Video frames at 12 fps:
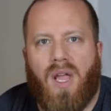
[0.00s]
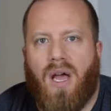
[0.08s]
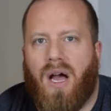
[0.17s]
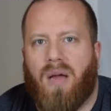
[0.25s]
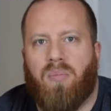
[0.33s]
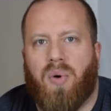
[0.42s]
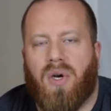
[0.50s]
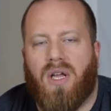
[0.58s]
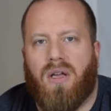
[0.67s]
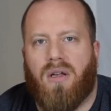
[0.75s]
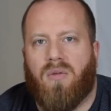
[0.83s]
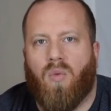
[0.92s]
I put
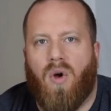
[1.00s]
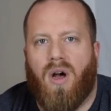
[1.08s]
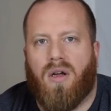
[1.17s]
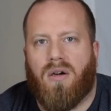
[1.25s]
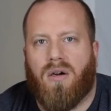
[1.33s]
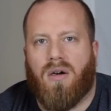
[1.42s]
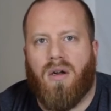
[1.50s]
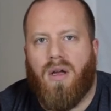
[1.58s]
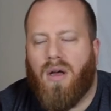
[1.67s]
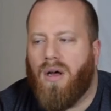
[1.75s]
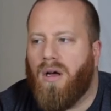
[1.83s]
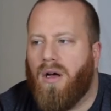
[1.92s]
it in water.
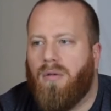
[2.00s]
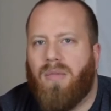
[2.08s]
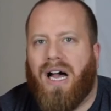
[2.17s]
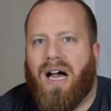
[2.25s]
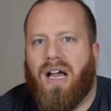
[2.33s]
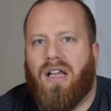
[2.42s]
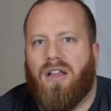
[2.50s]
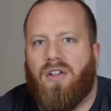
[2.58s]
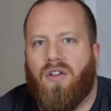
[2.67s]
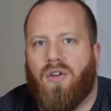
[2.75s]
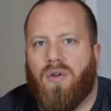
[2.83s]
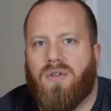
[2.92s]
Um, I
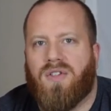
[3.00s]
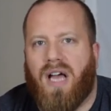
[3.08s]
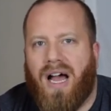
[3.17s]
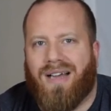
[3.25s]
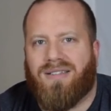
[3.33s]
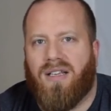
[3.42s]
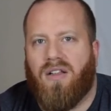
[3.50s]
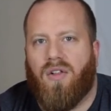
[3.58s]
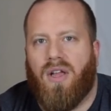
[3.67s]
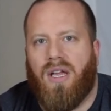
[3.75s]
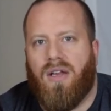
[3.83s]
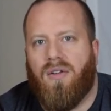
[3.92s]
use
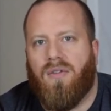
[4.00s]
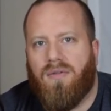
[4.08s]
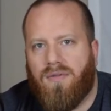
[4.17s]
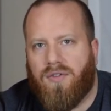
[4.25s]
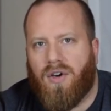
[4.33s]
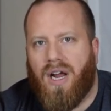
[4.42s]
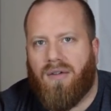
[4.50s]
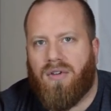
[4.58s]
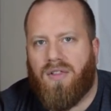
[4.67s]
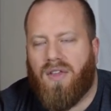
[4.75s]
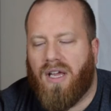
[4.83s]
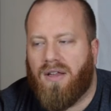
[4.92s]
OxiClean for
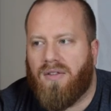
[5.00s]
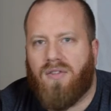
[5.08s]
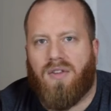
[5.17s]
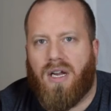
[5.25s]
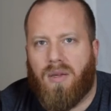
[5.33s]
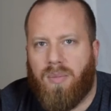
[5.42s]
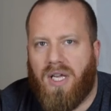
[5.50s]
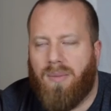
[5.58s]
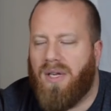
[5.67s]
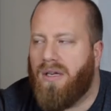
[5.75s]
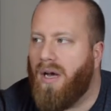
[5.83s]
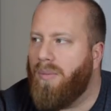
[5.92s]
everything instead of P
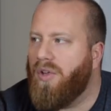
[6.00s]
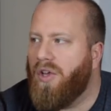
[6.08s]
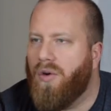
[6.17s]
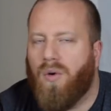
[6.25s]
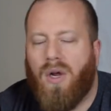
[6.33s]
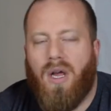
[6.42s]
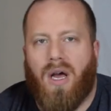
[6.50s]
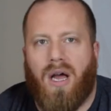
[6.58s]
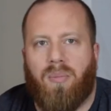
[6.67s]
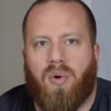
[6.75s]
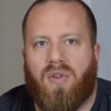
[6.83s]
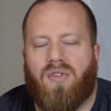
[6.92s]
B W. I
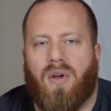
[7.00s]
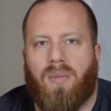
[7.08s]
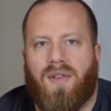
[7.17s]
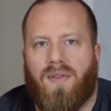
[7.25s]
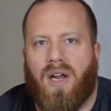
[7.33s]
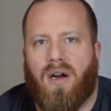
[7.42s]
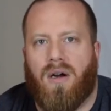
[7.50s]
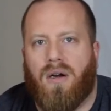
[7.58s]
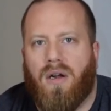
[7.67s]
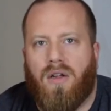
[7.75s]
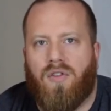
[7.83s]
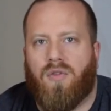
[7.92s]
put some in
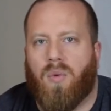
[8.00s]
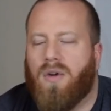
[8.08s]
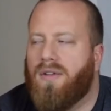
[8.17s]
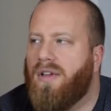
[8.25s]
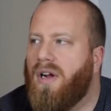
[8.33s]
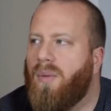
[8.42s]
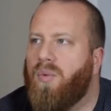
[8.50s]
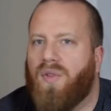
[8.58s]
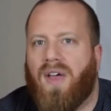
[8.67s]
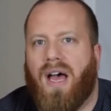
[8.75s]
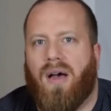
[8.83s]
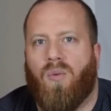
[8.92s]
there, swirled it up with
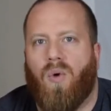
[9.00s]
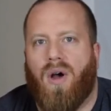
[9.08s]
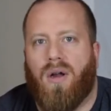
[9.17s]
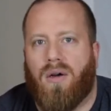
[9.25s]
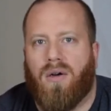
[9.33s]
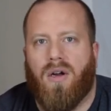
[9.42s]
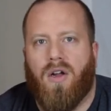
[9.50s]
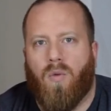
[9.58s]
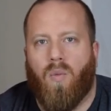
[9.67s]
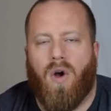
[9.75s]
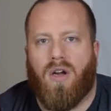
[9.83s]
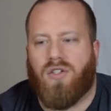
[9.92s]
hot water,
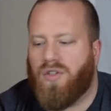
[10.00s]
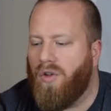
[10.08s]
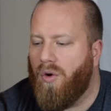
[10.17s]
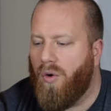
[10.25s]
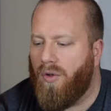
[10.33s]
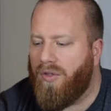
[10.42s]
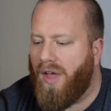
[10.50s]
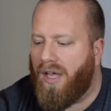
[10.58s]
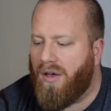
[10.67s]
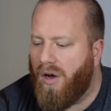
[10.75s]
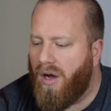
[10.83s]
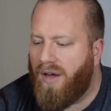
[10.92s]
washed the whole
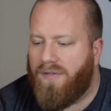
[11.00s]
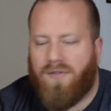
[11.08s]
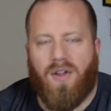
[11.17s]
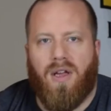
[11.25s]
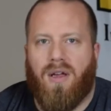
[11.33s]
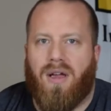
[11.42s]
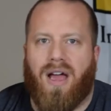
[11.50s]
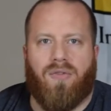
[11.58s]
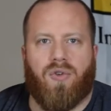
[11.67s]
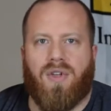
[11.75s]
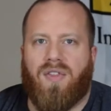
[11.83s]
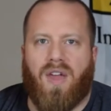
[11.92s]
thing off.
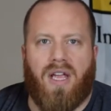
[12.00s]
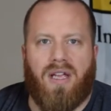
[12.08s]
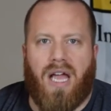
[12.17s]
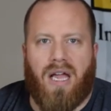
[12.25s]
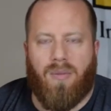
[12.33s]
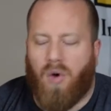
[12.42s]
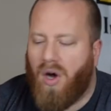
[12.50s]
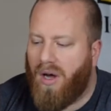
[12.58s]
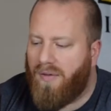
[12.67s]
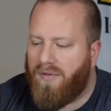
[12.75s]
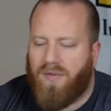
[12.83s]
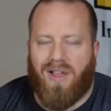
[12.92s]
Everything came
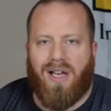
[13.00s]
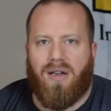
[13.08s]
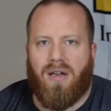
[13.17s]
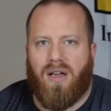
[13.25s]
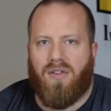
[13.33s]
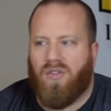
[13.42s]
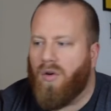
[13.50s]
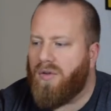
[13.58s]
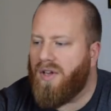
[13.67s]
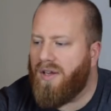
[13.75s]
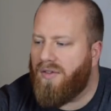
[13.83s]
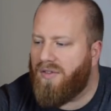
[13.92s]
off. Then I
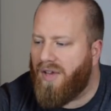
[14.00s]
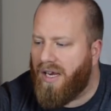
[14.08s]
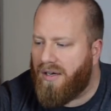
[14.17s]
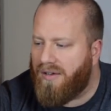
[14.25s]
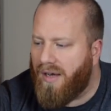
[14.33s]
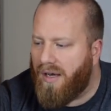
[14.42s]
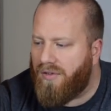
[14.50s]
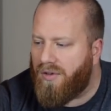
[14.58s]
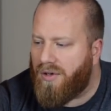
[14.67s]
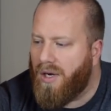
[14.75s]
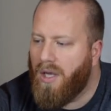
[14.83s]
soaked it in sanitizer.